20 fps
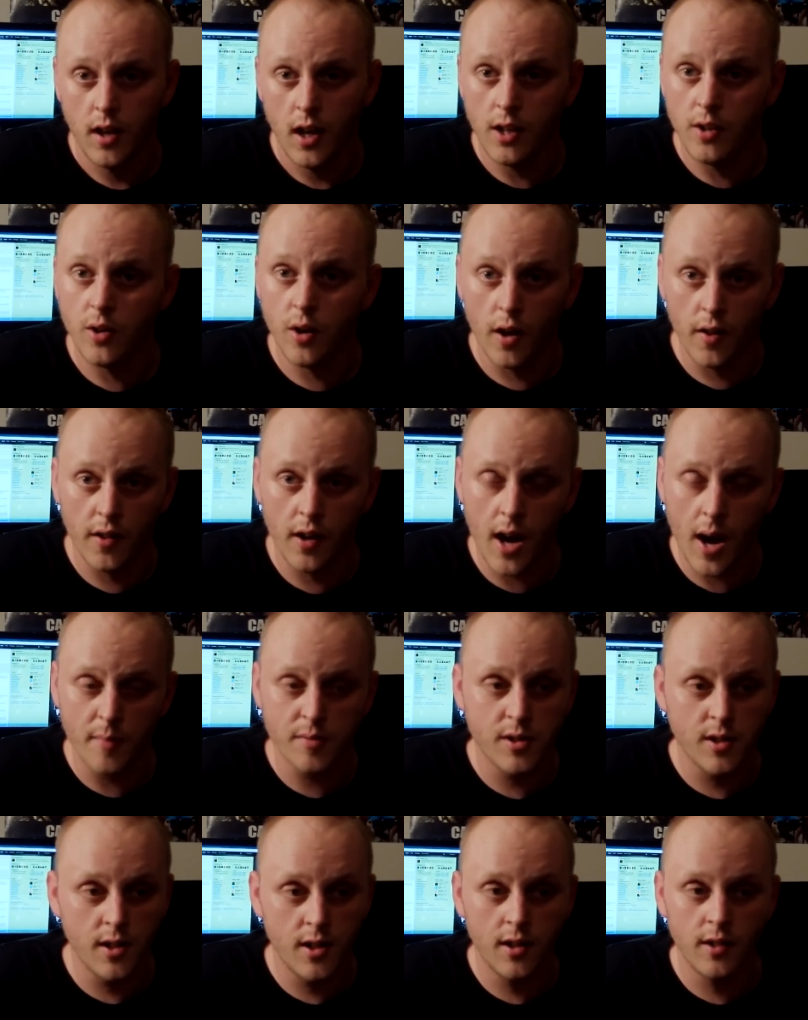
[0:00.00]
And your other
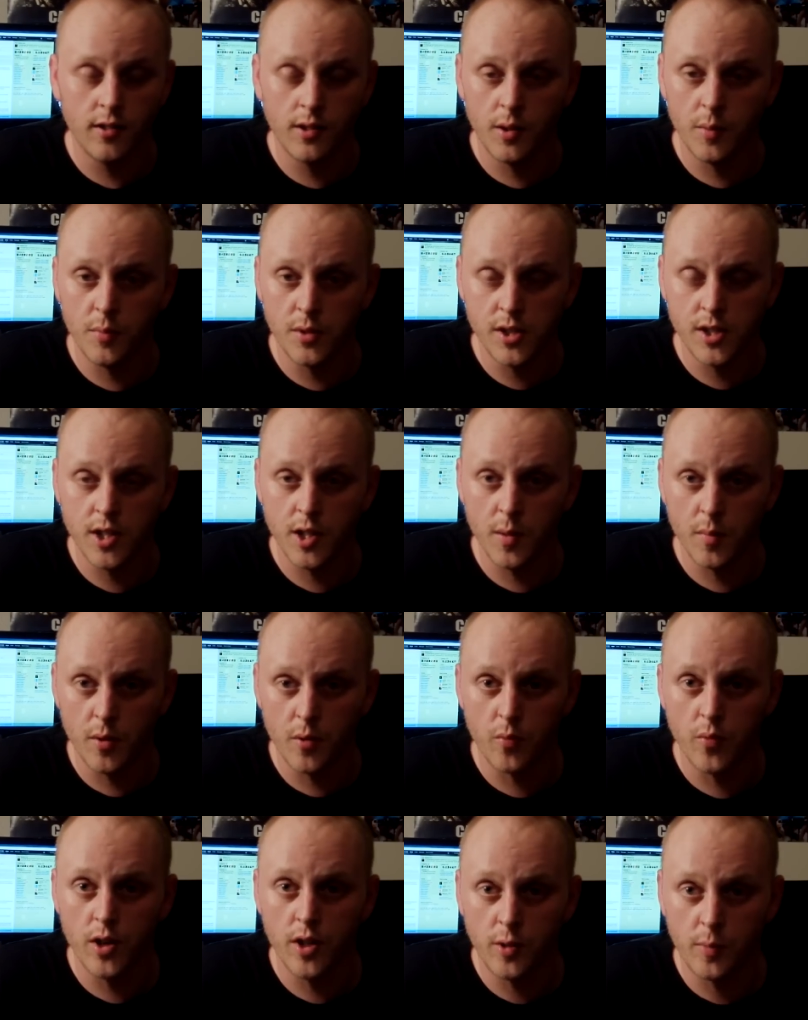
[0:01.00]
option is the
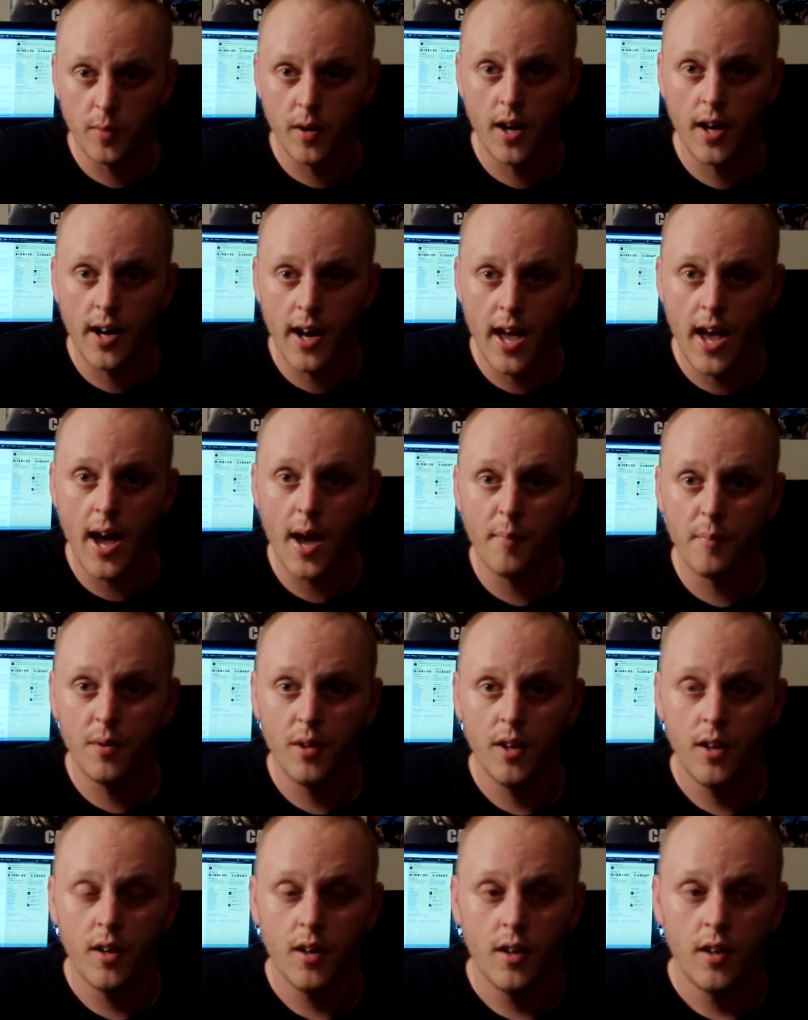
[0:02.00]
Machinima Respawn app.
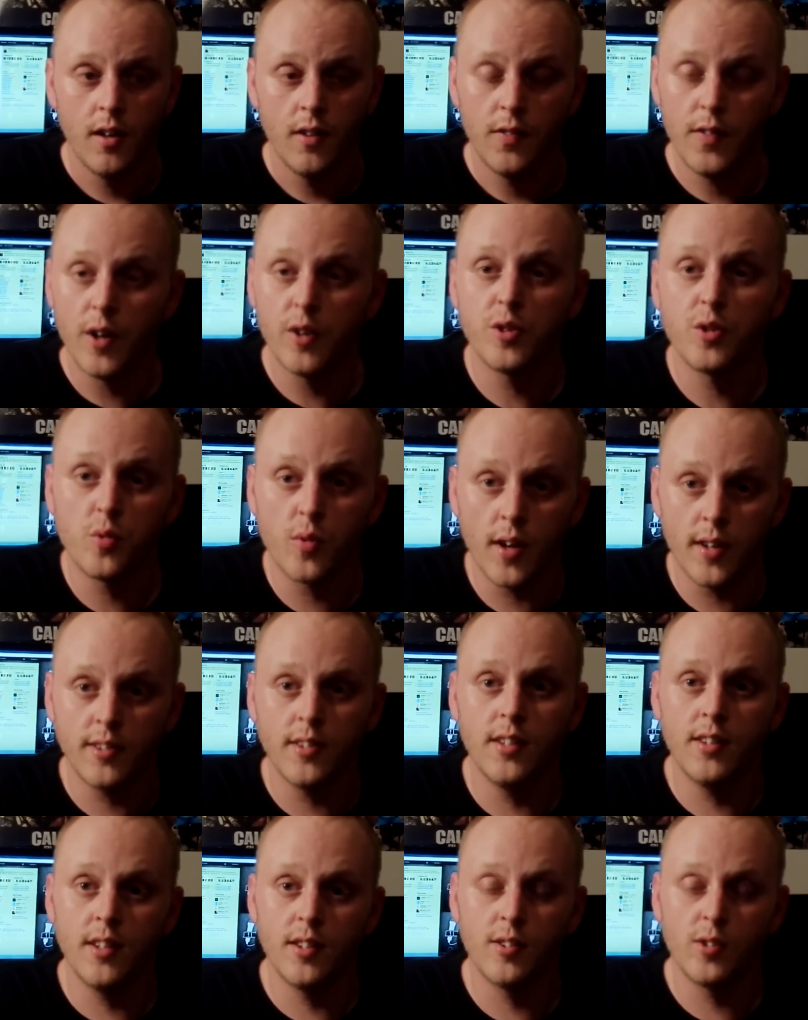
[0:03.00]
They're
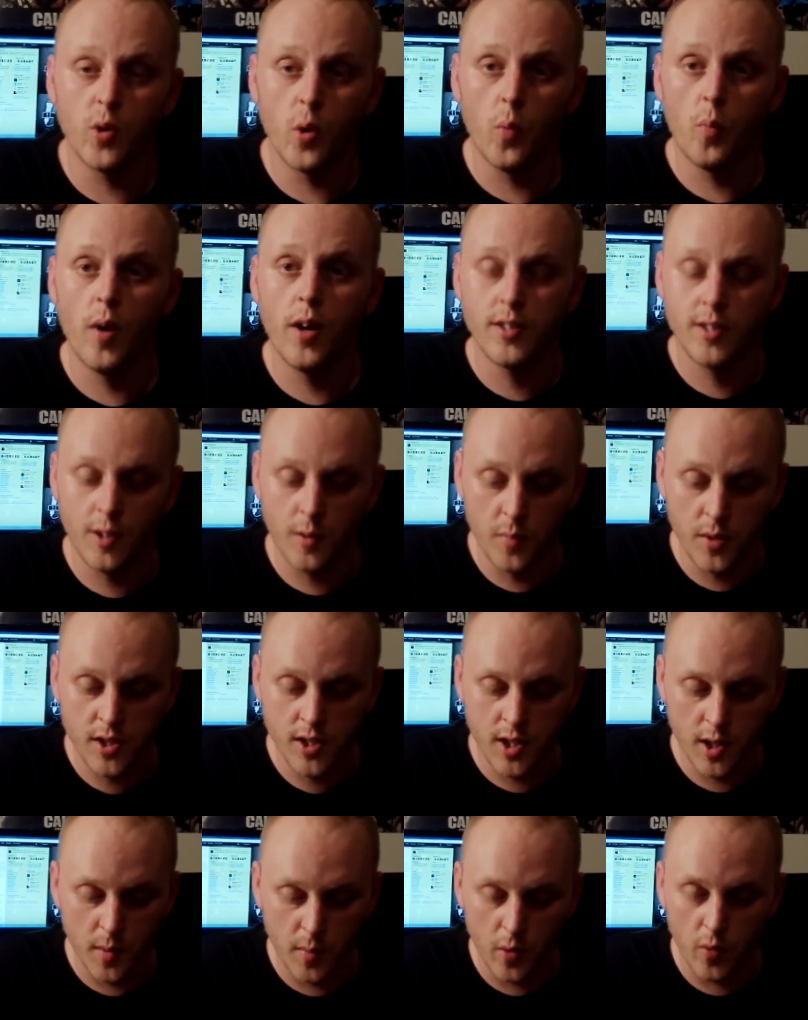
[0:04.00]
stressing this so much. The
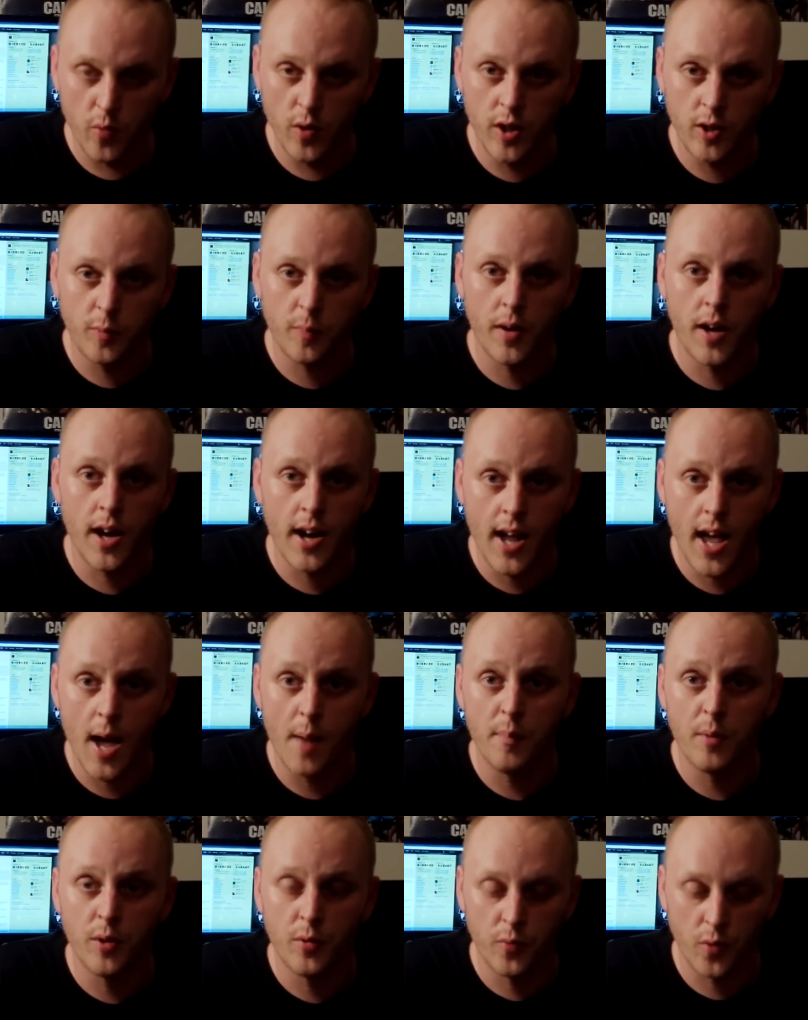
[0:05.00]
Machinima Respawn
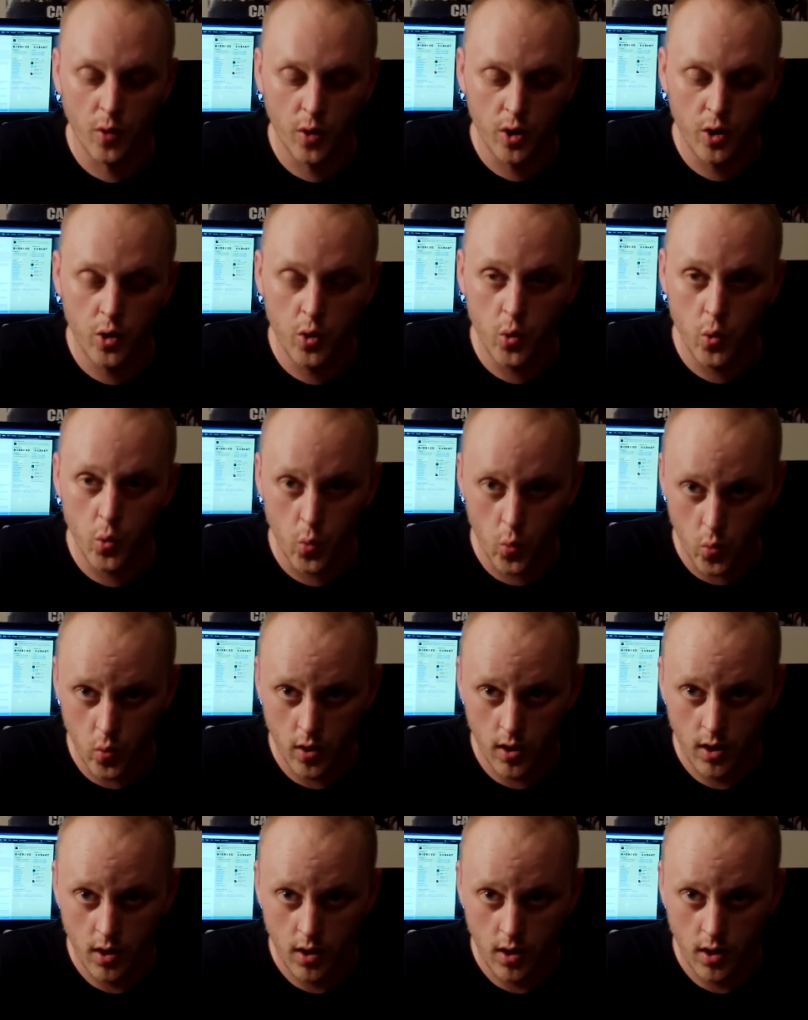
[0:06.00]
app is for you.